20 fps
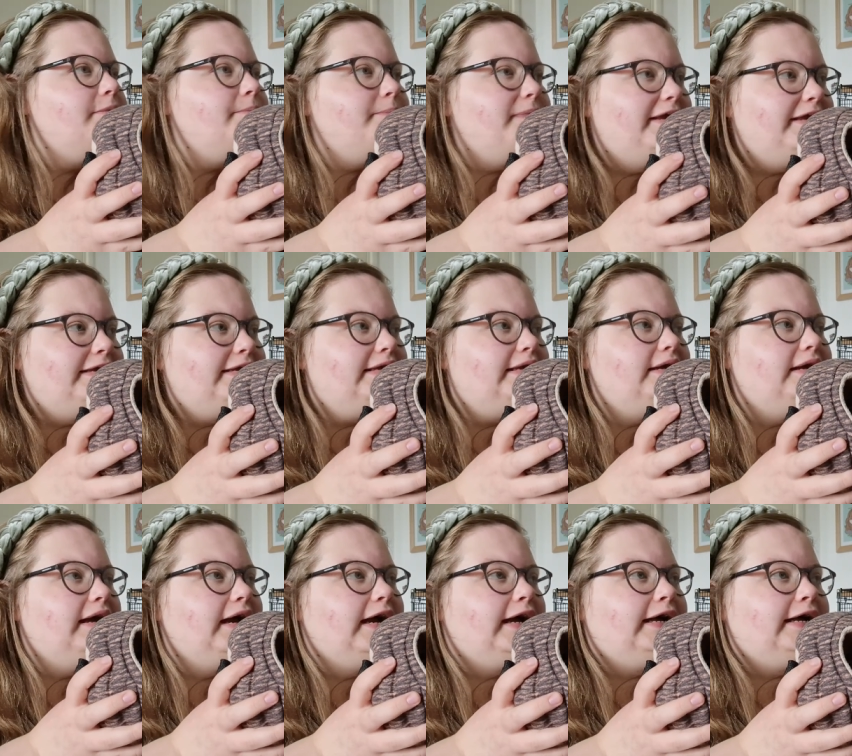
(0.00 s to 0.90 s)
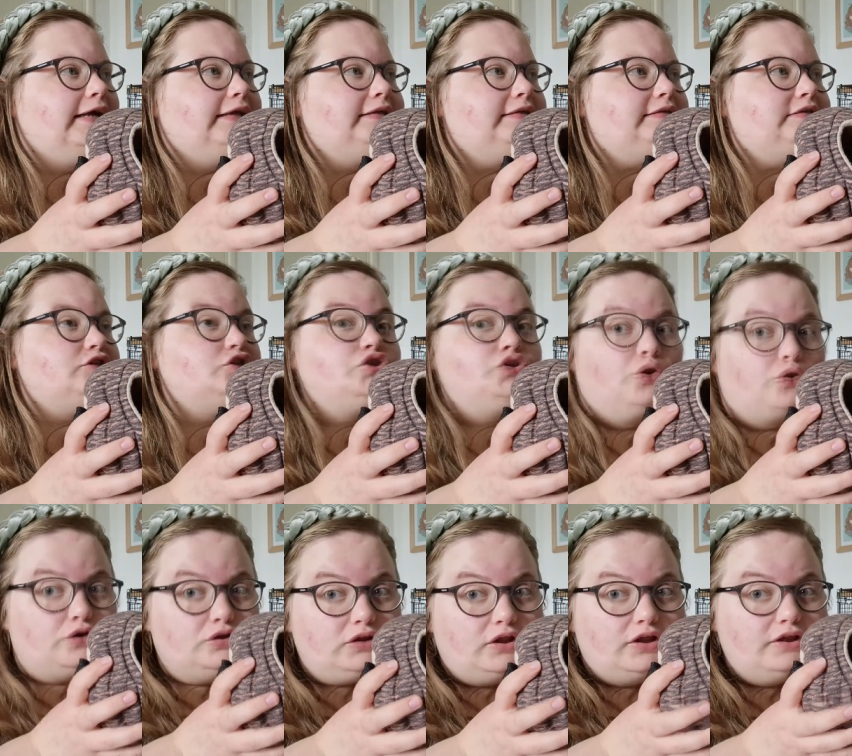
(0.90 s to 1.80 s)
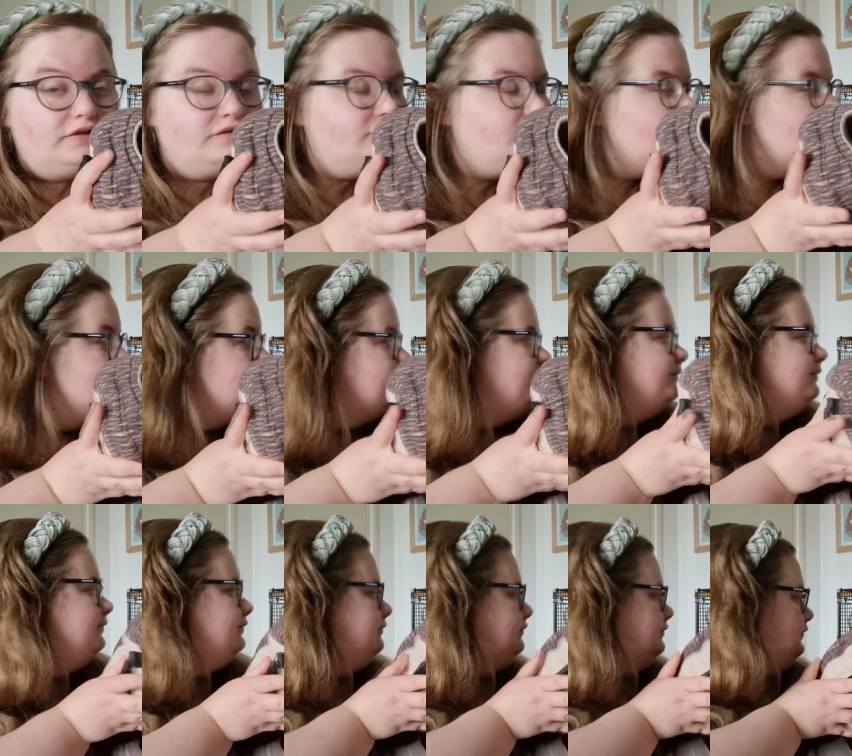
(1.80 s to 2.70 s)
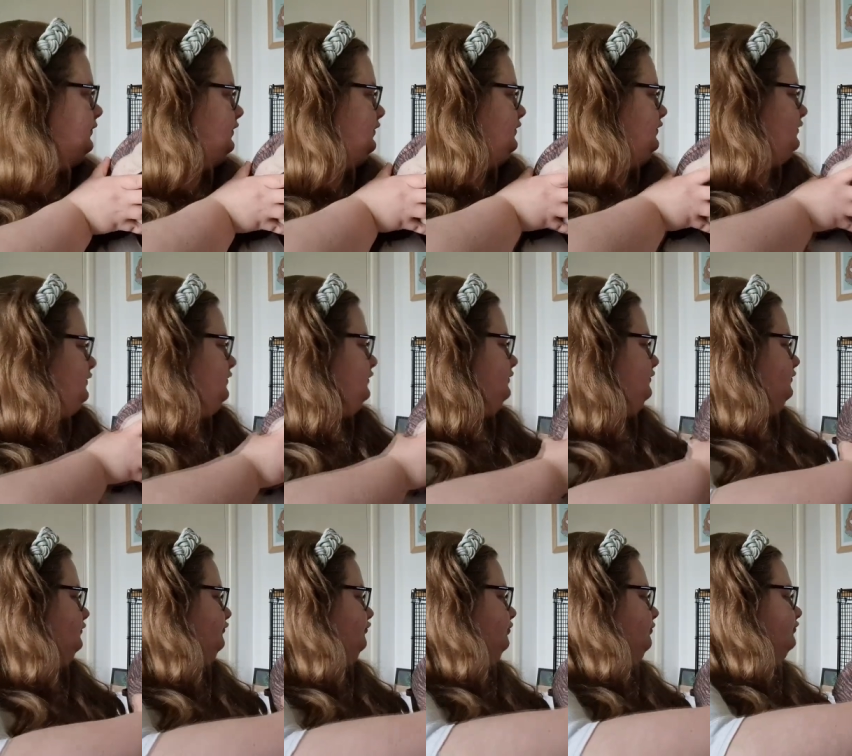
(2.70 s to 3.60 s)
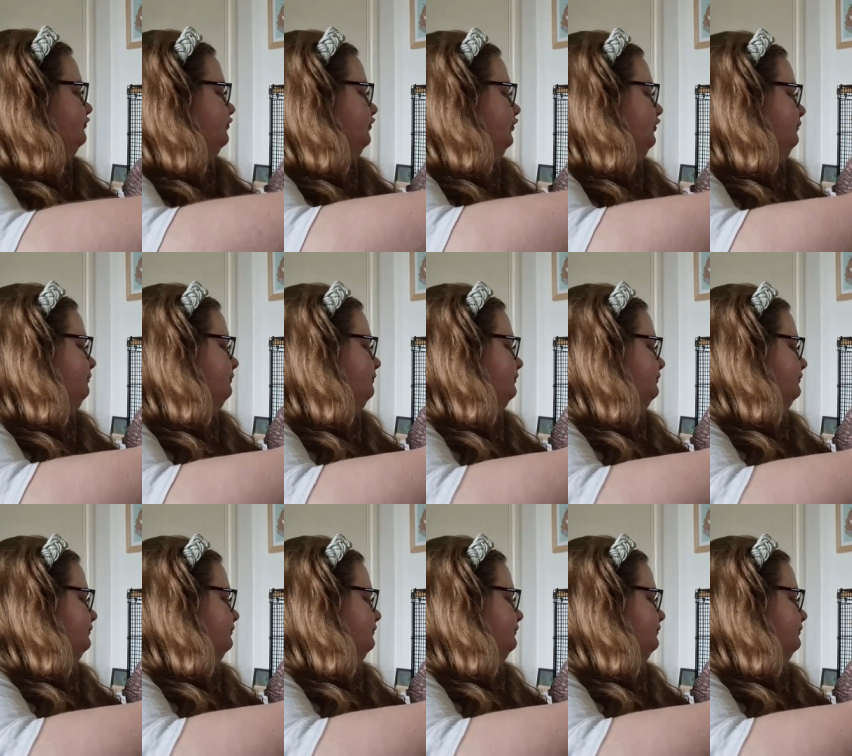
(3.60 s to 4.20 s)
mink and chocolate. Do you want to come?